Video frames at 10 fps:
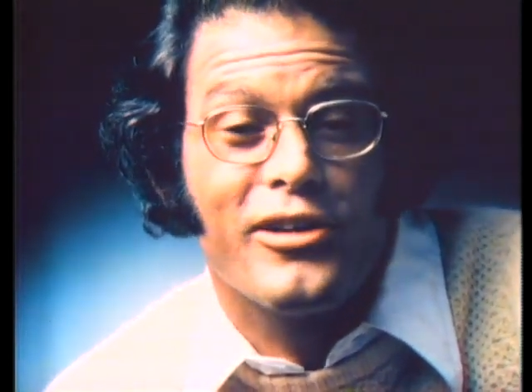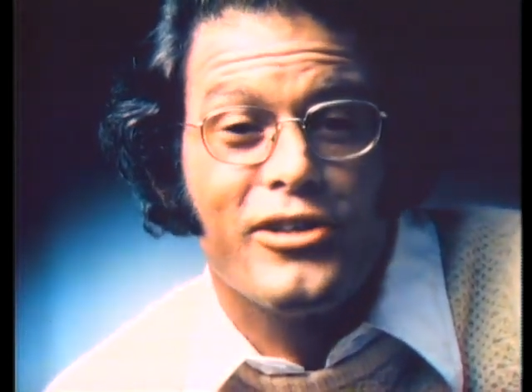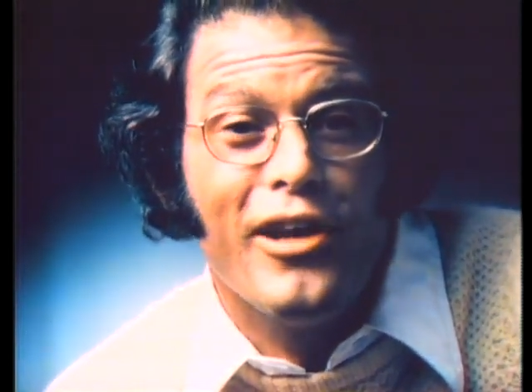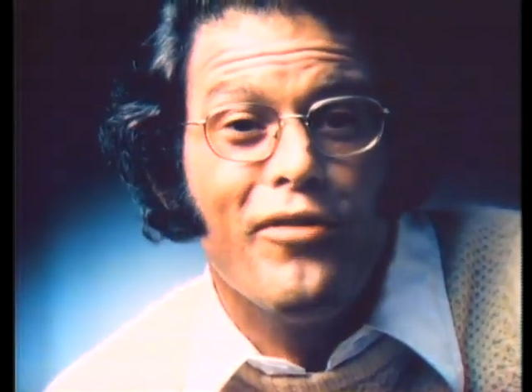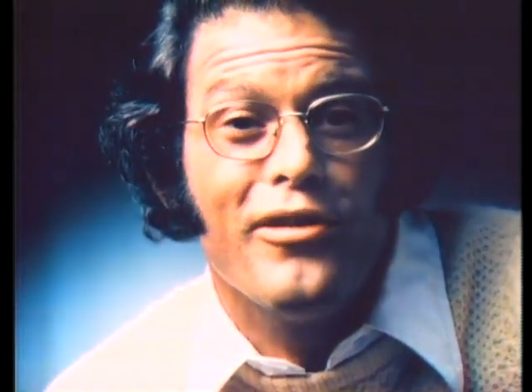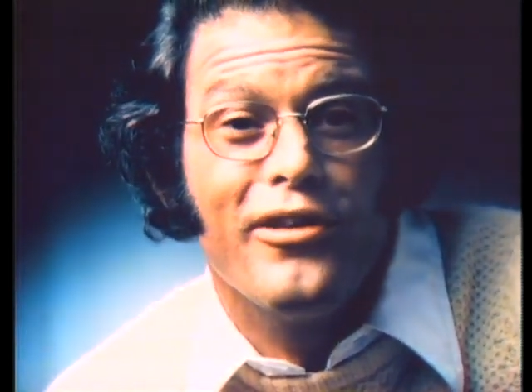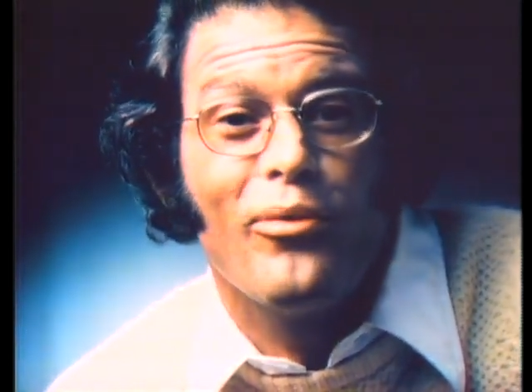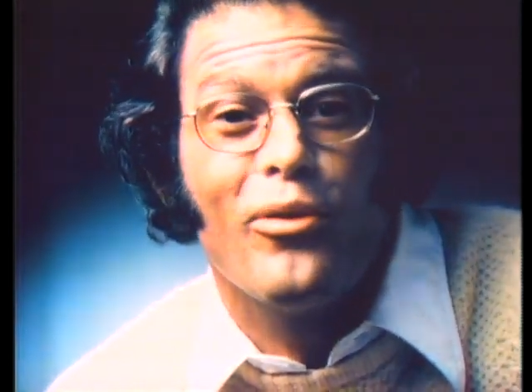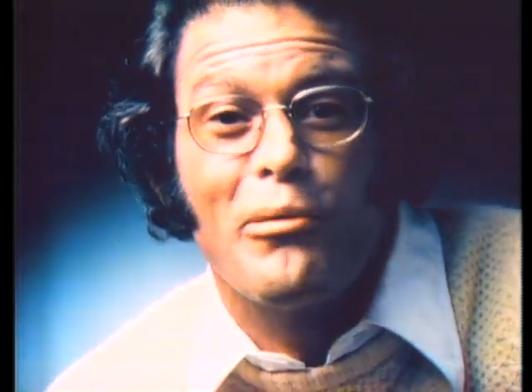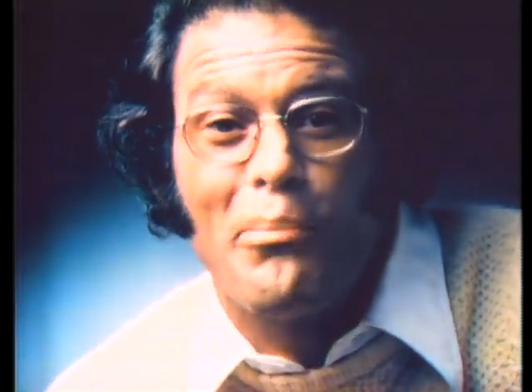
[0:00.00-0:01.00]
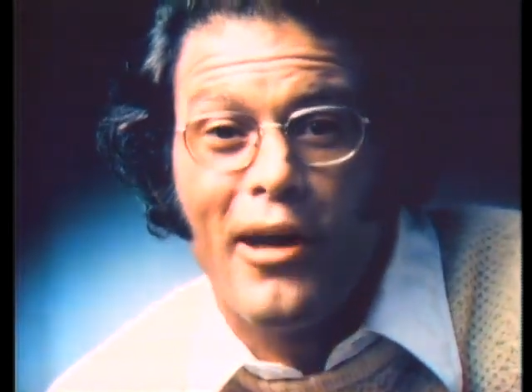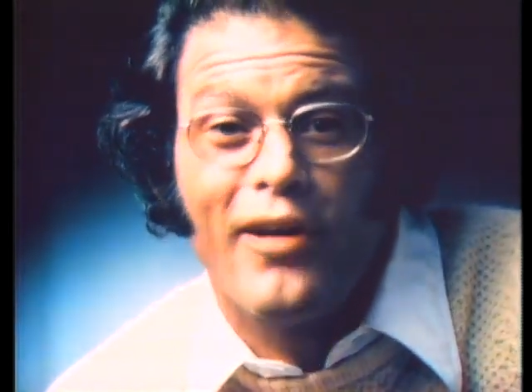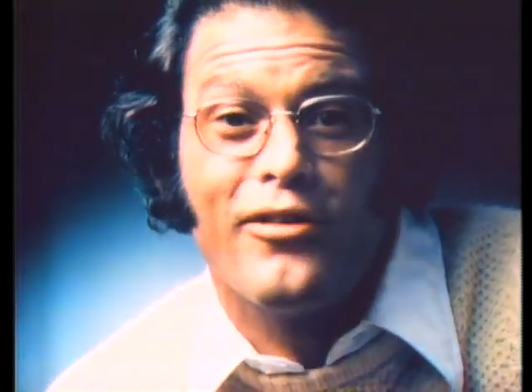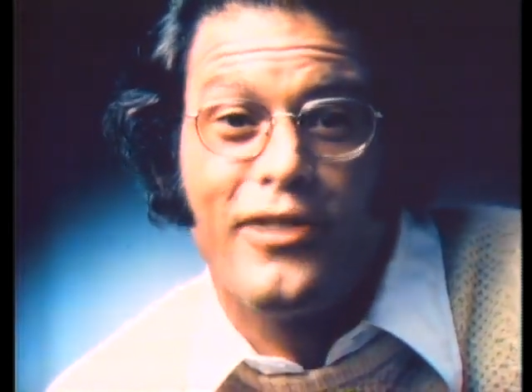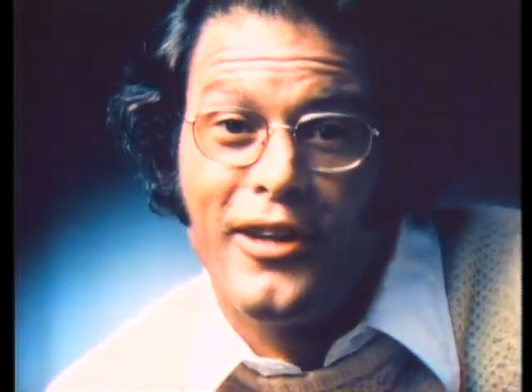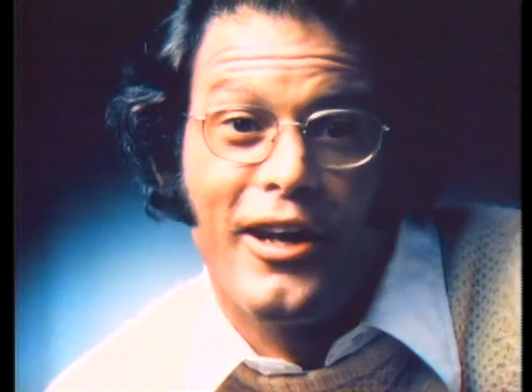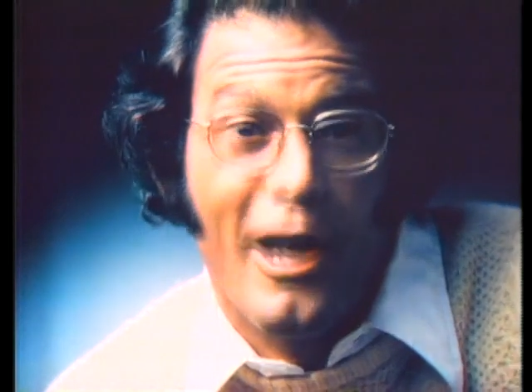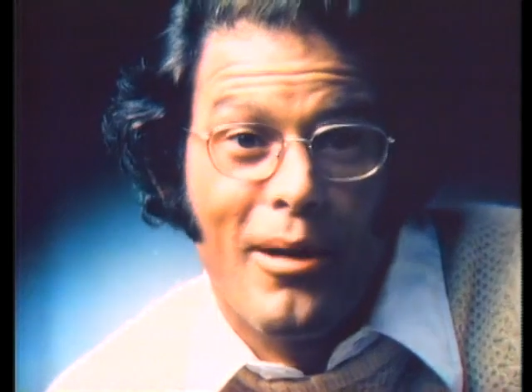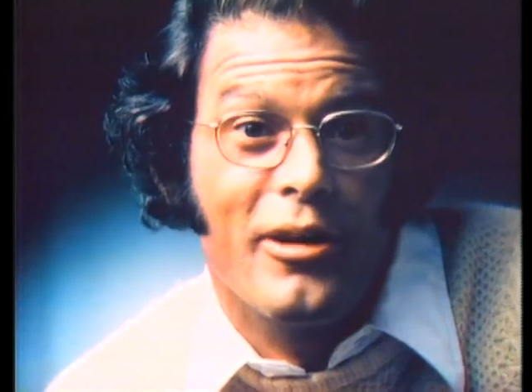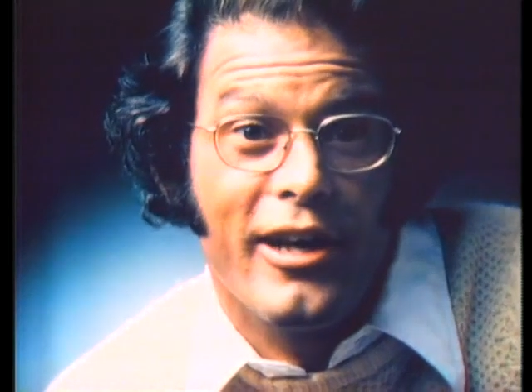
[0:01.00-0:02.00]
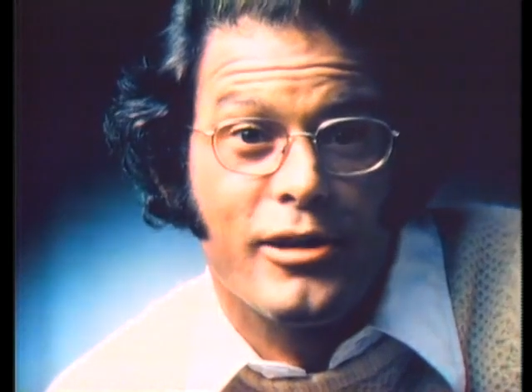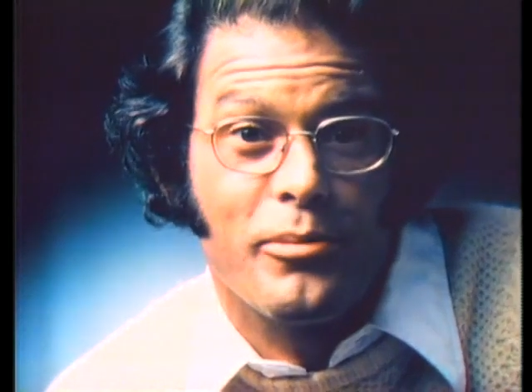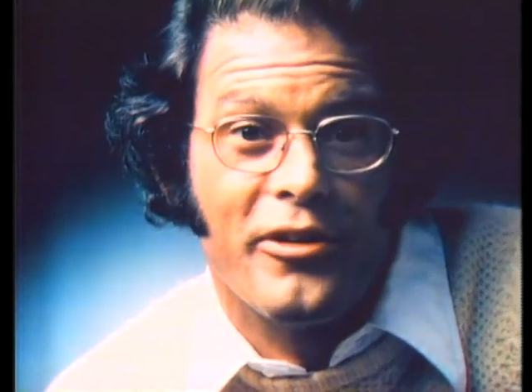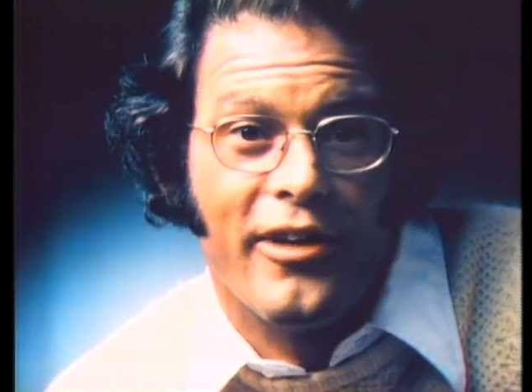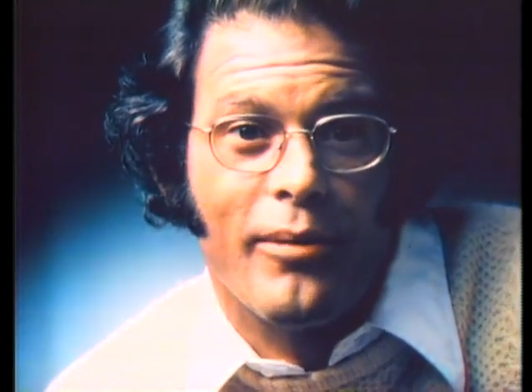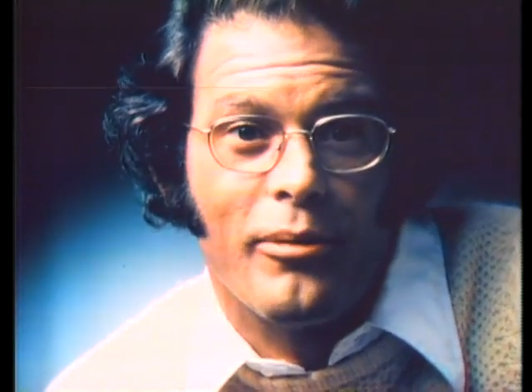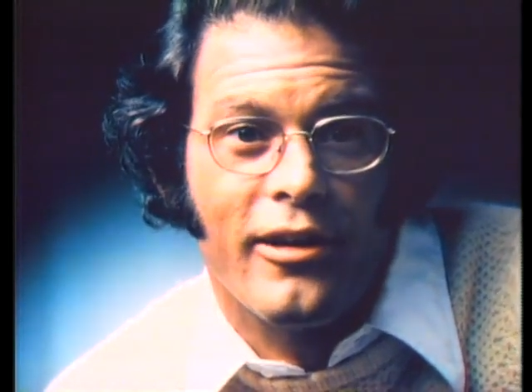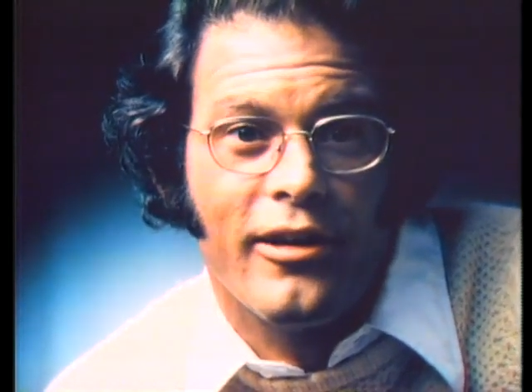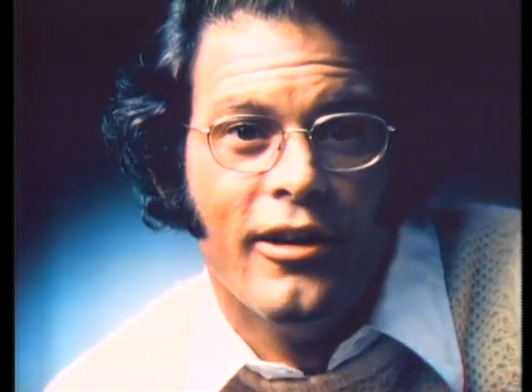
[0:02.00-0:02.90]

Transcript: Excedrin did work better than the common aspirin tablet.